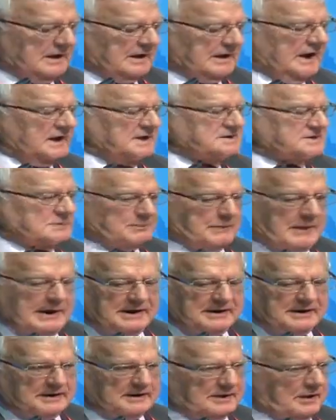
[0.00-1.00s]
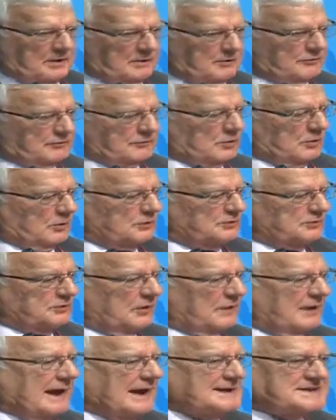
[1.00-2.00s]
It's dependent, though, of course,
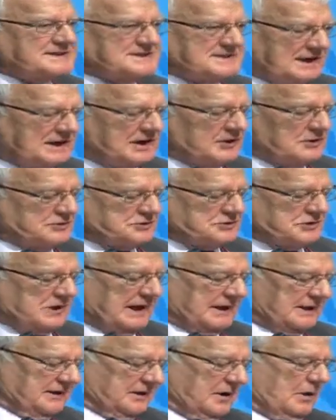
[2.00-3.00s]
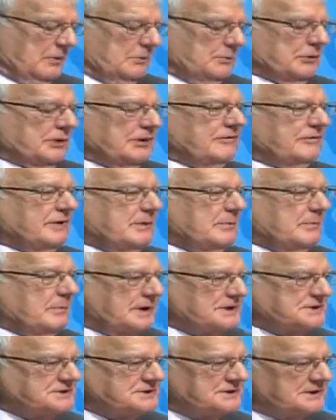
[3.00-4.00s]
on that second track that I briefly
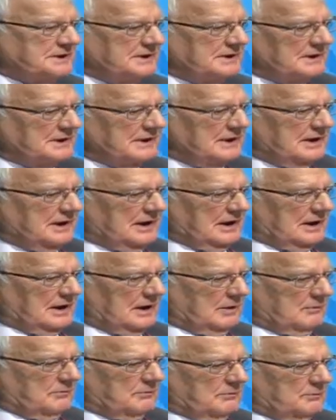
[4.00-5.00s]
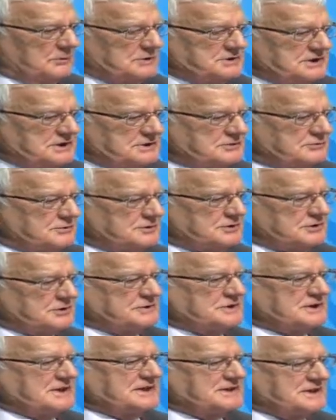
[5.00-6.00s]
mentioned, which is
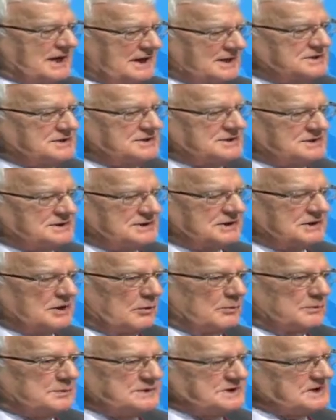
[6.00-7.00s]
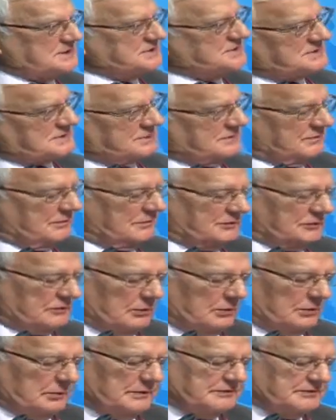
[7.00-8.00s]
reducing tensions and competition of the
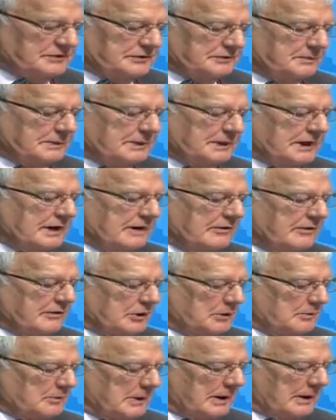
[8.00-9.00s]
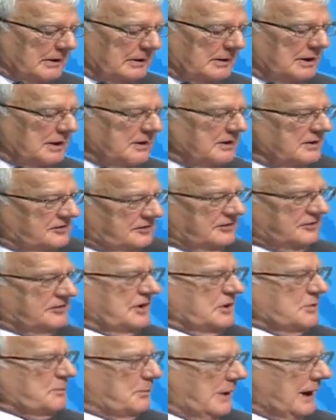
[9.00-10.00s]
sort we've just been hearing about. This is
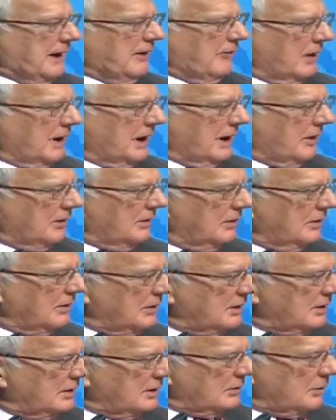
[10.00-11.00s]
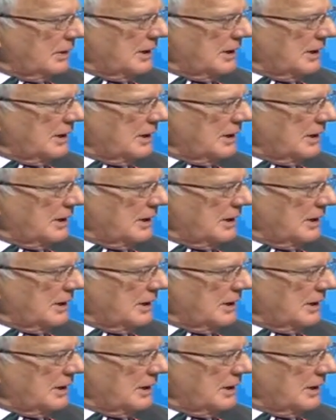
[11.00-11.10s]
in parallel. We